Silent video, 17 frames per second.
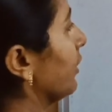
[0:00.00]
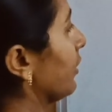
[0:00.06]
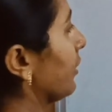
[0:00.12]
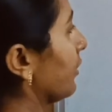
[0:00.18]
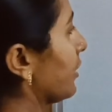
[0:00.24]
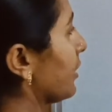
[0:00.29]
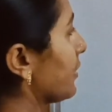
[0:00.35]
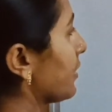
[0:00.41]

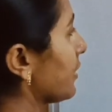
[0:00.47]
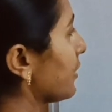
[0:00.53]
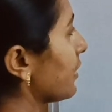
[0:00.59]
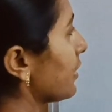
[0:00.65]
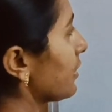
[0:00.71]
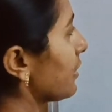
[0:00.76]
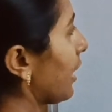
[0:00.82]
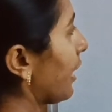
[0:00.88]
this is
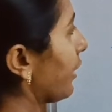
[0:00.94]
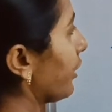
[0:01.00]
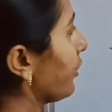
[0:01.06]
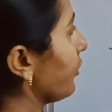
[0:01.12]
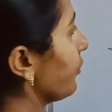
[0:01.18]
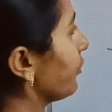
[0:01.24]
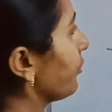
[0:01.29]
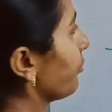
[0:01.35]
the
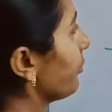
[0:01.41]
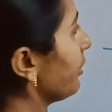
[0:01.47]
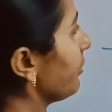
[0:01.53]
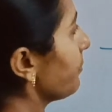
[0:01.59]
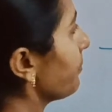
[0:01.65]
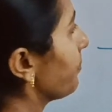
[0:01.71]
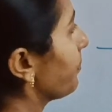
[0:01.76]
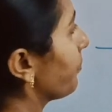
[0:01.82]
circuit ma.
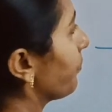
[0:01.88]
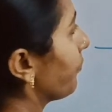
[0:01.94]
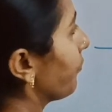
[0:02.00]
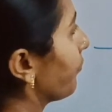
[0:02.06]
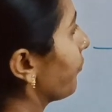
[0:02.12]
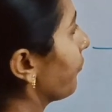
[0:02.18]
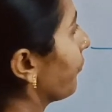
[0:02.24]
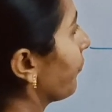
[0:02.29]

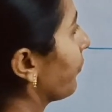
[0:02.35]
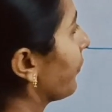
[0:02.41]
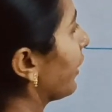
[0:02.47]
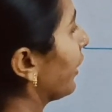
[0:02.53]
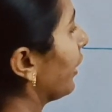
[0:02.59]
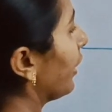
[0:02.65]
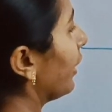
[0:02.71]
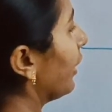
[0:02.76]

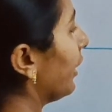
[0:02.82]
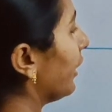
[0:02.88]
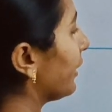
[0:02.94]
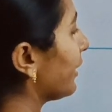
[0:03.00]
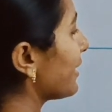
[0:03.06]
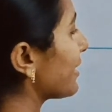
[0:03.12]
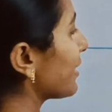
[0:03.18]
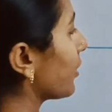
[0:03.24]
It
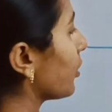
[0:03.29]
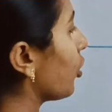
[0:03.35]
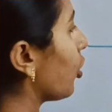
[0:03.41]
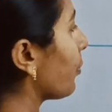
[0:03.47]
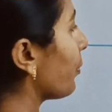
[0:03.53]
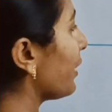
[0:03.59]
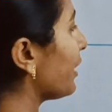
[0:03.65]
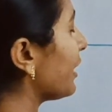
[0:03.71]
is the
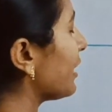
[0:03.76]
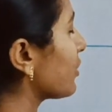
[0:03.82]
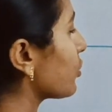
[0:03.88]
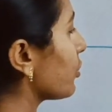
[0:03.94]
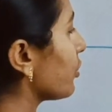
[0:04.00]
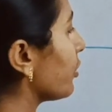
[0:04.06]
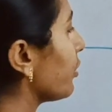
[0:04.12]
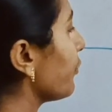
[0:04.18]

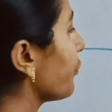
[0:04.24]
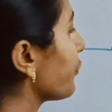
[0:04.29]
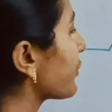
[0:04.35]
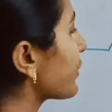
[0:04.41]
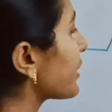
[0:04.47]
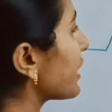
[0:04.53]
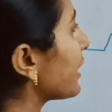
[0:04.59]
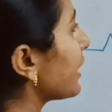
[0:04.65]
combination of
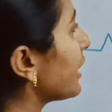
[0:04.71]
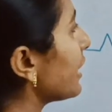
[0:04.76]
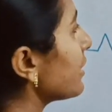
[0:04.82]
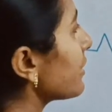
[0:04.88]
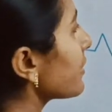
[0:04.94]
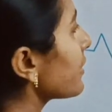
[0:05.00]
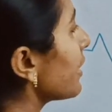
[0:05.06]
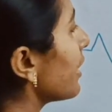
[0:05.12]

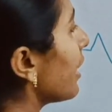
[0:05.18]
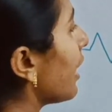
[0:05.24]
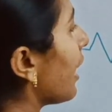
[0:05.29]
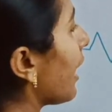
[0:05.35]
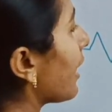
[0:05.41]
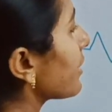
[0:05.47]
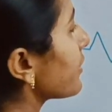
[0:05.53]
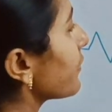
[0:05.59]
series
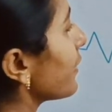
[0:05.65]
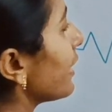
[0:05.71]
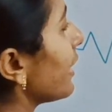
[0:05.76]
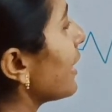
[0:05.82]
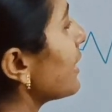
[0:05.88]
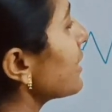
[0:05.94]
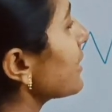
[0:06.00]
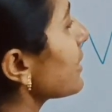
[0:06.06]
as well
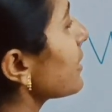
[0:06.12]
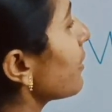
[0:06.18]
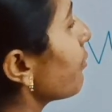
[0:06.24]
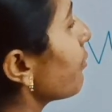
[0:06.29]
as